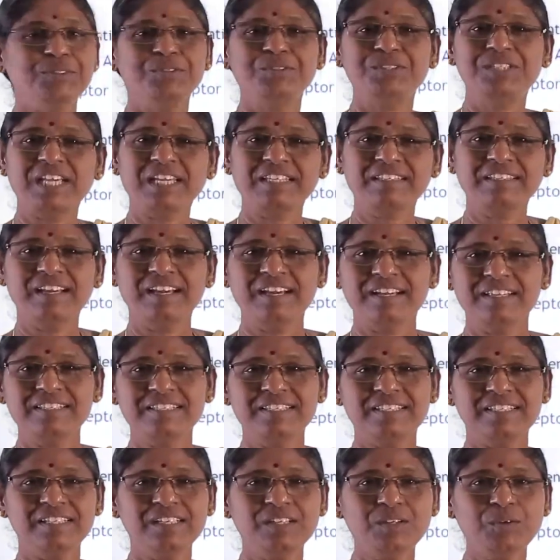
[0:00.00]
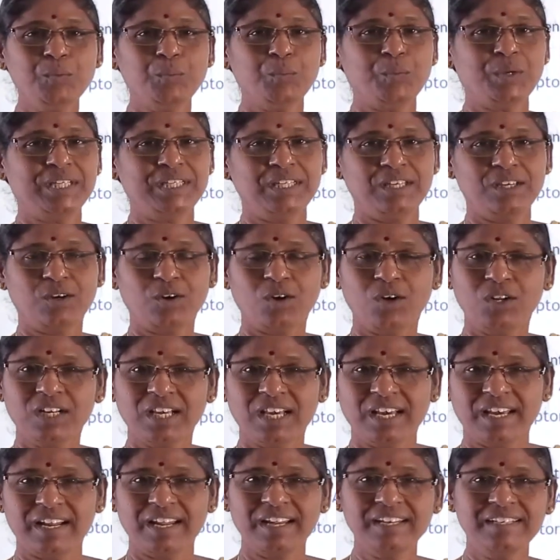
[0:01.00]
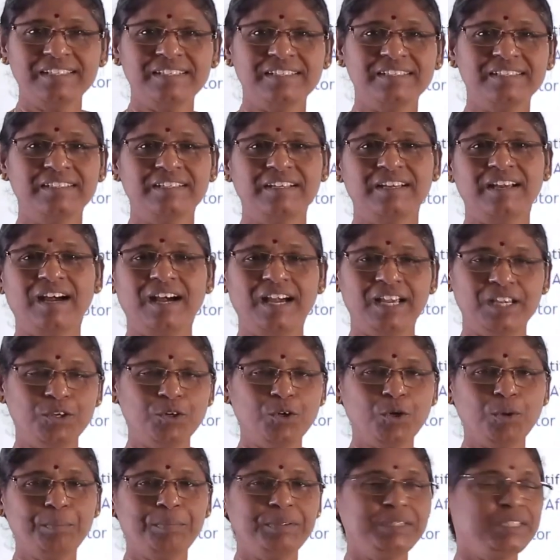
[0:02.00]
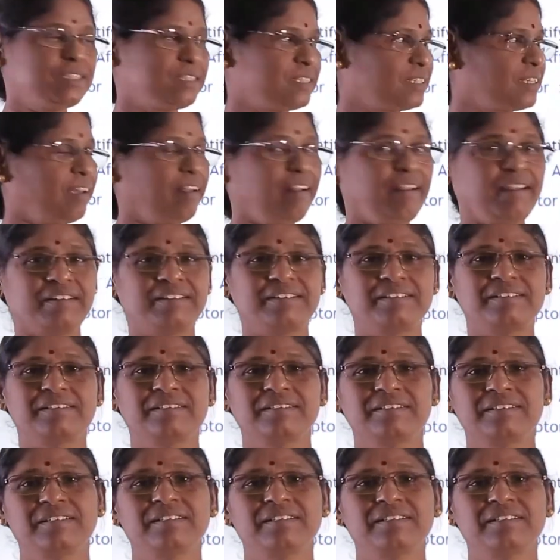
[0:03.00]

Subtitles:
you check the answer? Were they all correct? I hope it is correct.